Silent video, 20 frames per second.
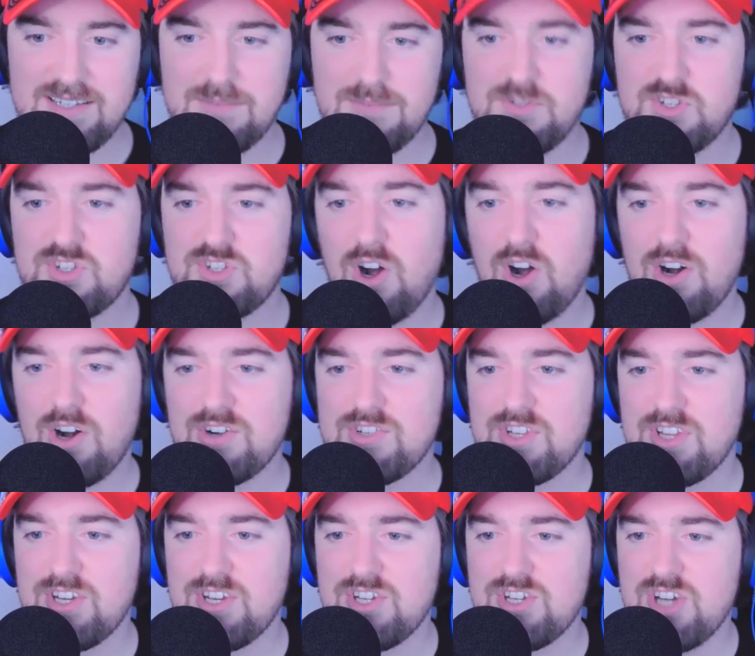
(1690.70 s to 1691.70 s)
stars
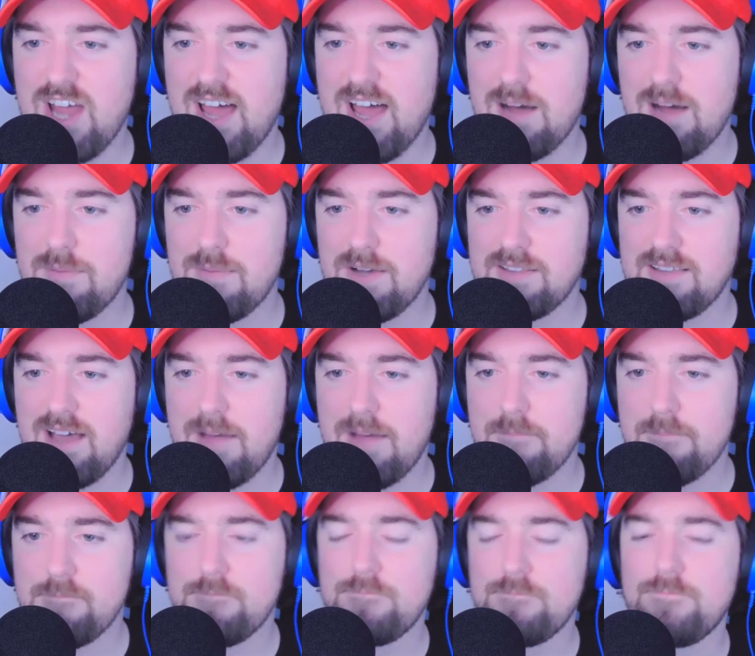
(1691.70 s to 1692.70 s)
in the chat. How about that?
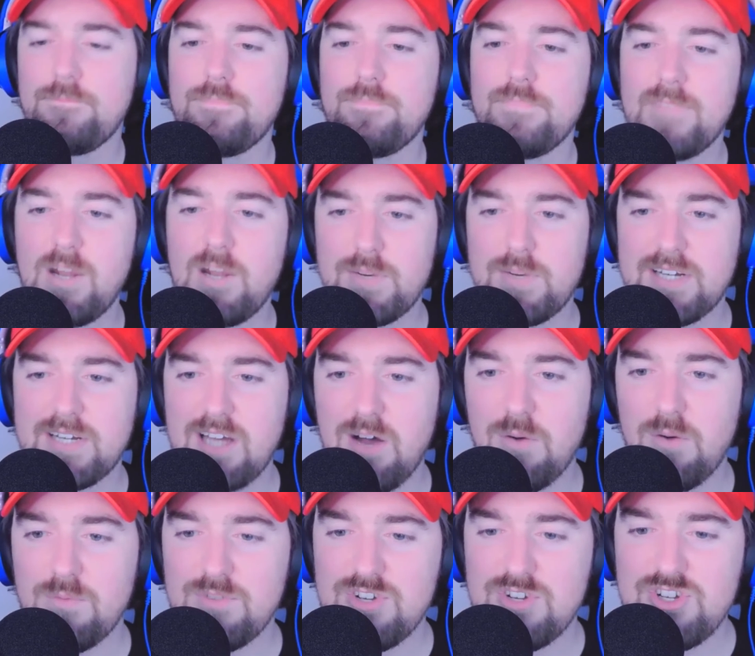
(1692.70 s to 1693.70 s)
There we
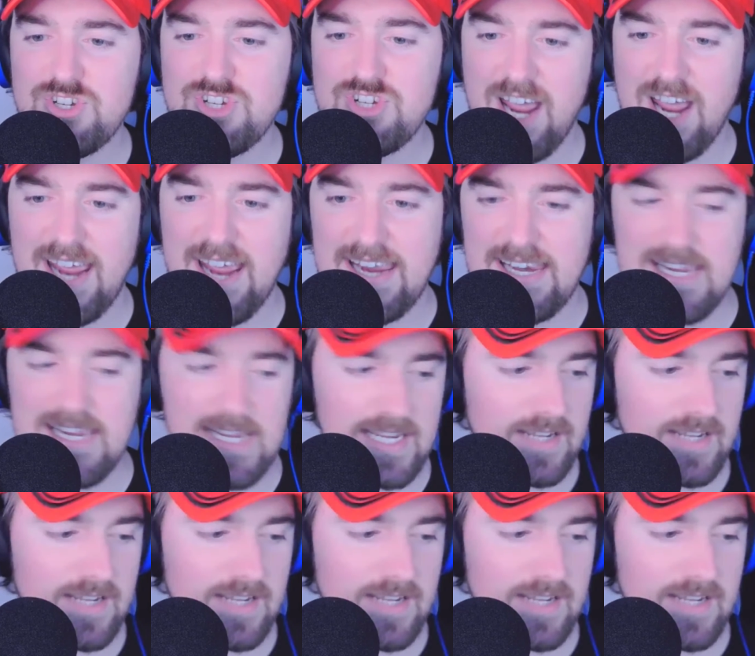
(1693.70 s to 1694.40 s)
go. Shiny.